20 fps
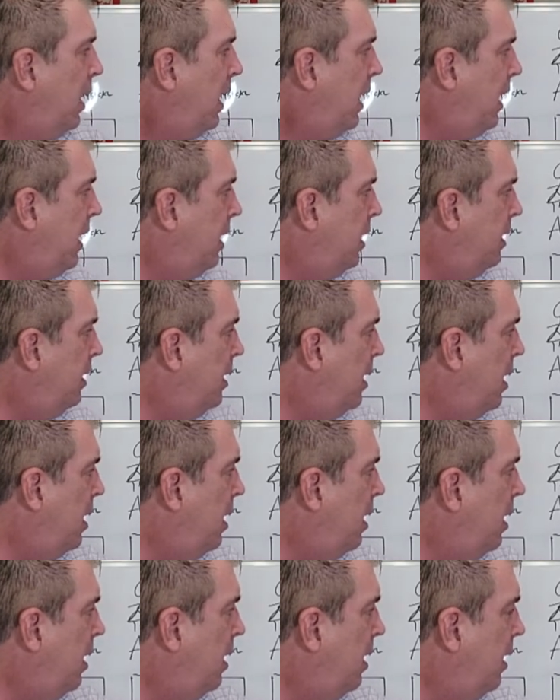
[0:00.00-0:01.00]
And
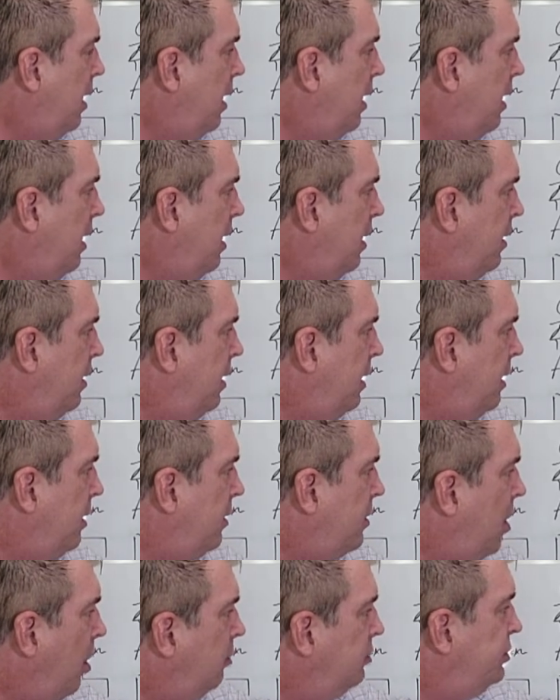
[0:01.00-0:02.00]
uh, and
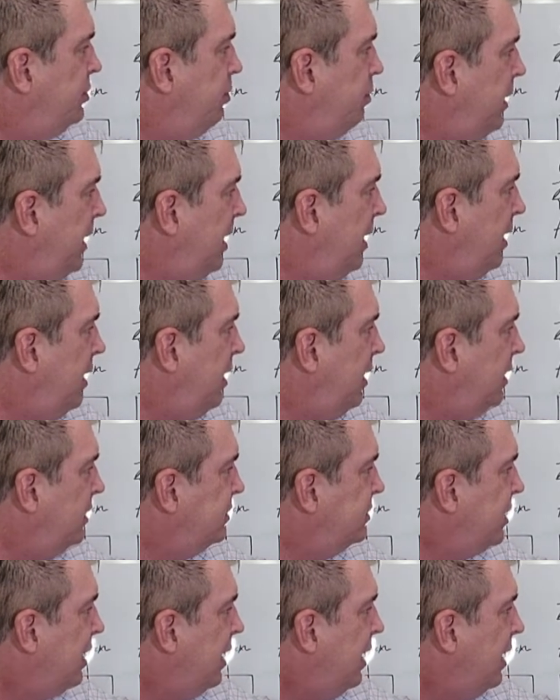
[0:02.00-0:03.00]
and Coach B
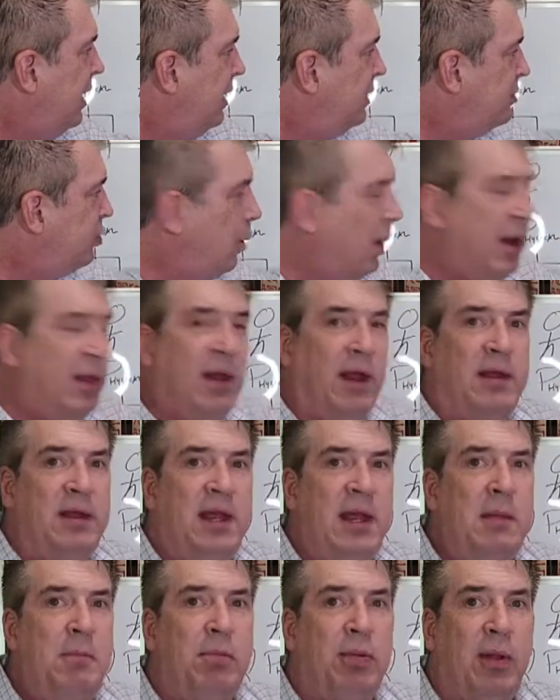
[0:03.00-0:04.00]
is is one of the
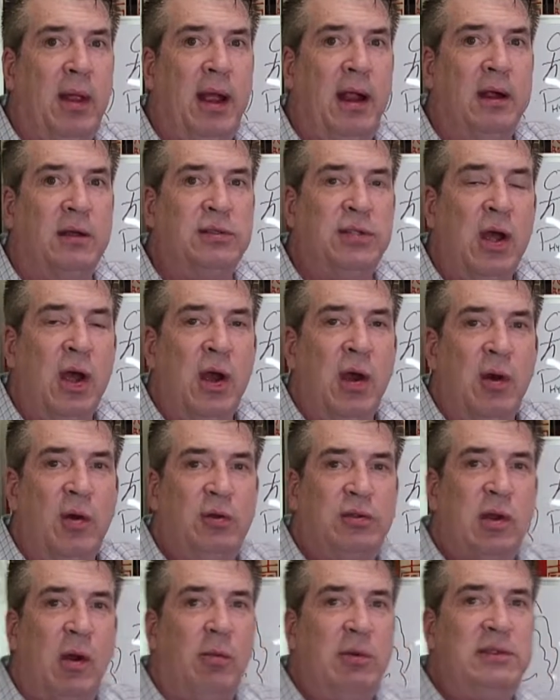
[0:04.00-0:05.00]
team players
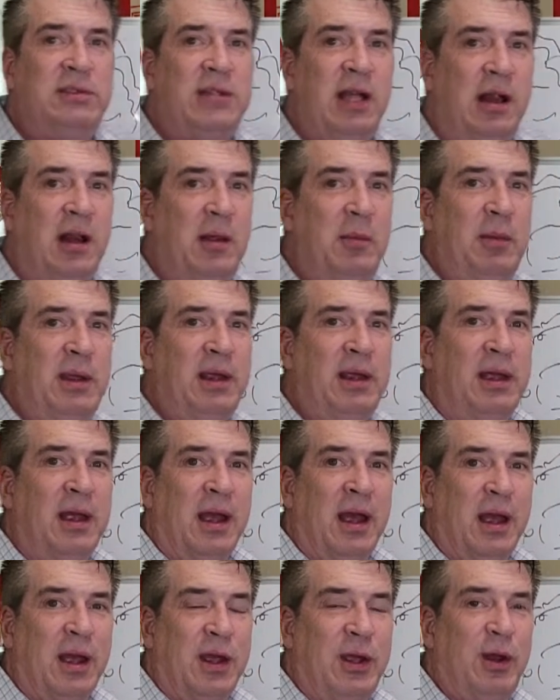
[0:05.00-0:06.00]
who's always telling me,
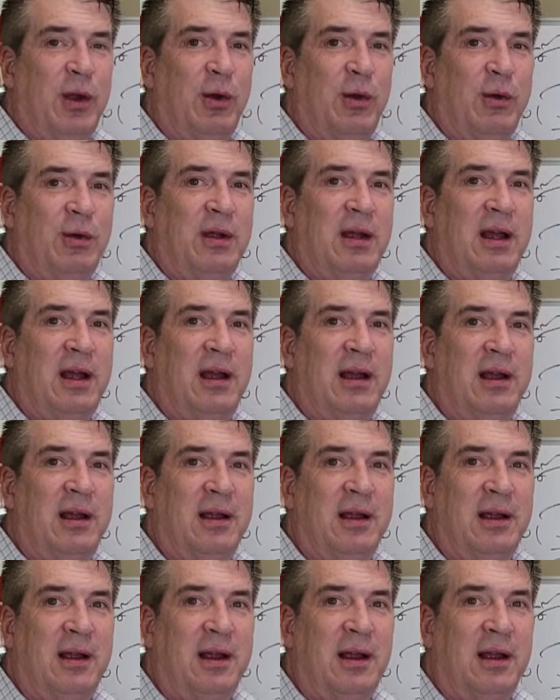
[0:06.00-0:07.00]
you know, uh,
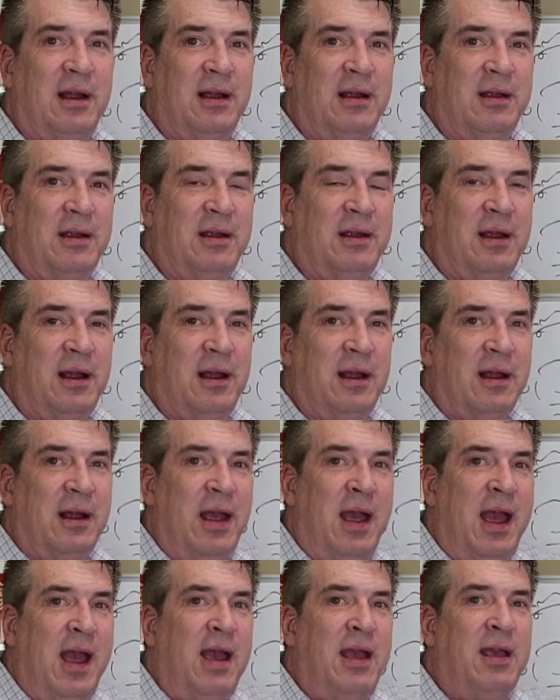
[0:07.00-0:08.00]
uh, uh,
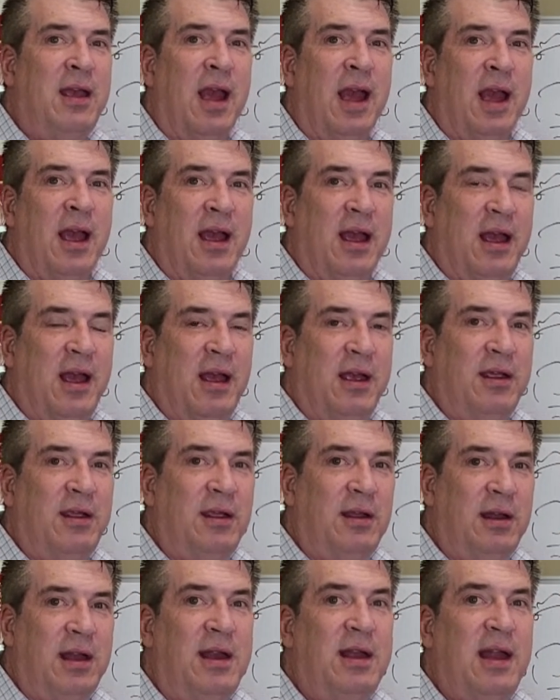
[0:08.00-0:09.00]
hey,
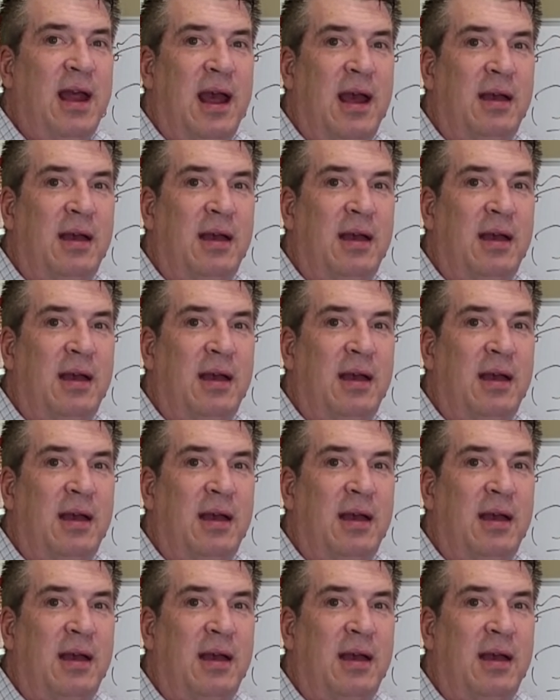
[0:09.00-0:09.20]
you need to